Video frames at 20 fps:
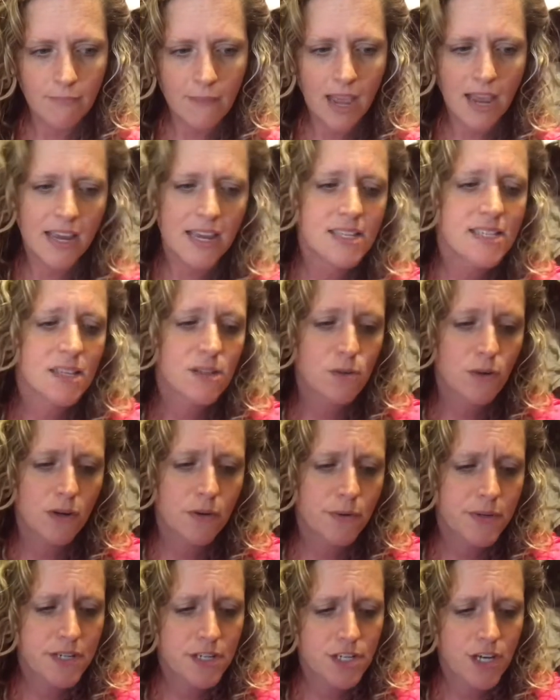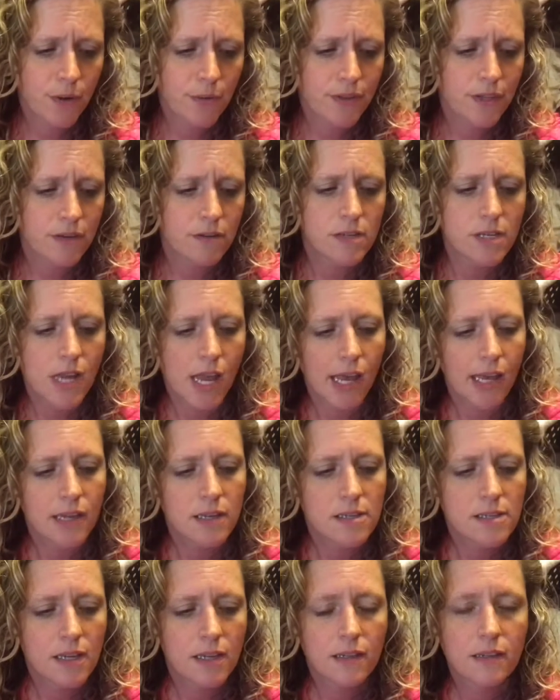I guess that's what I want to share with you today,
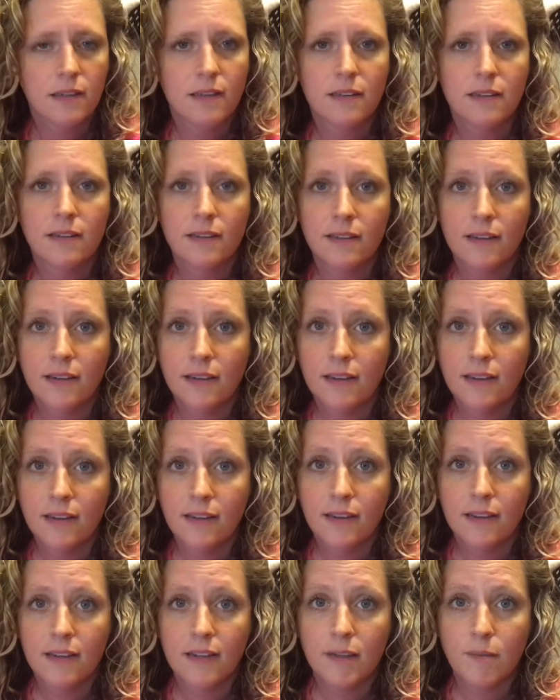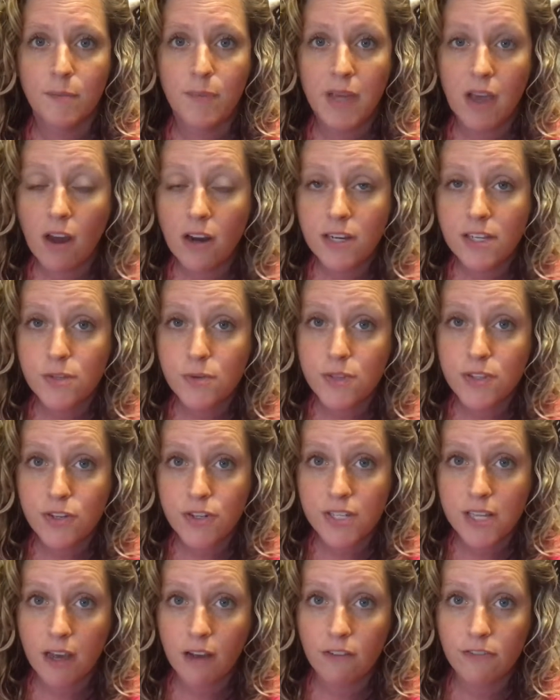is that be honest with
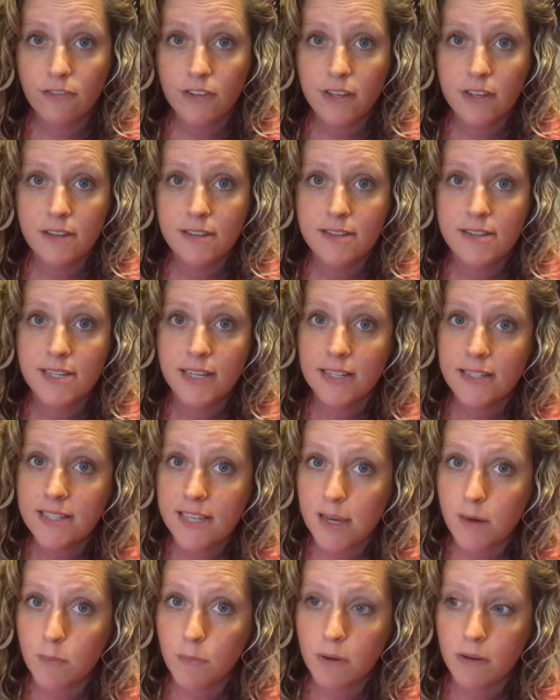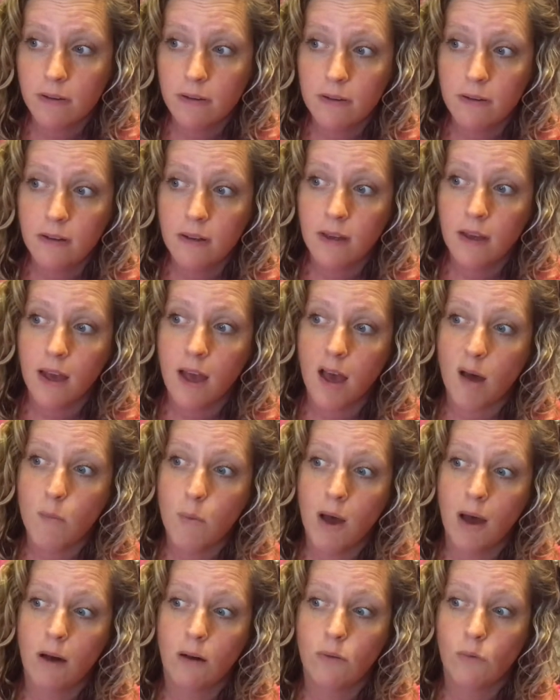yourself, dig deep
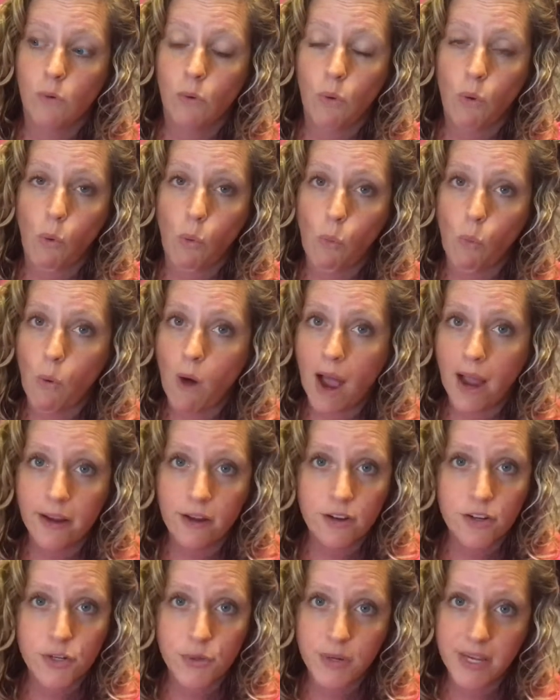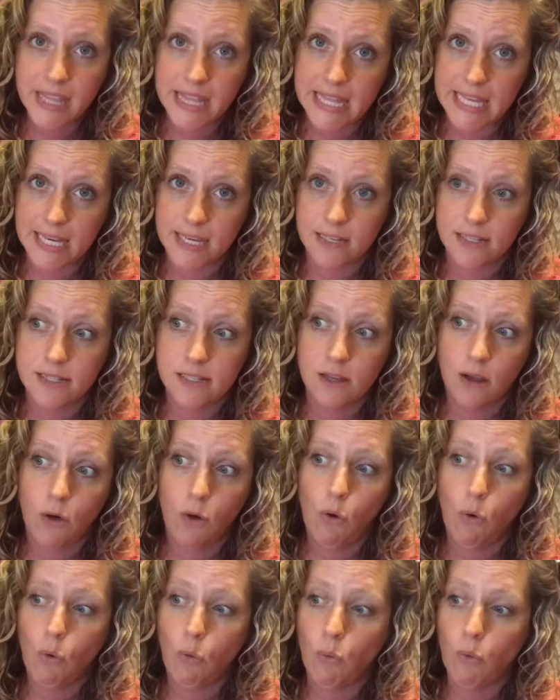about why you're doing things,
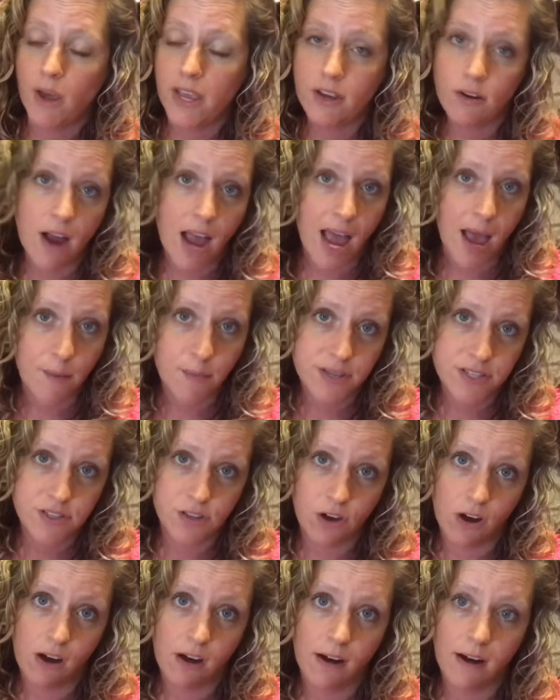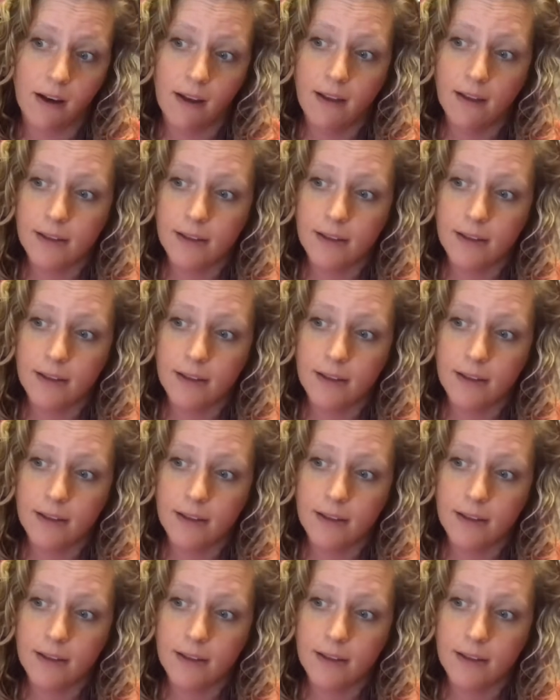what your habits are,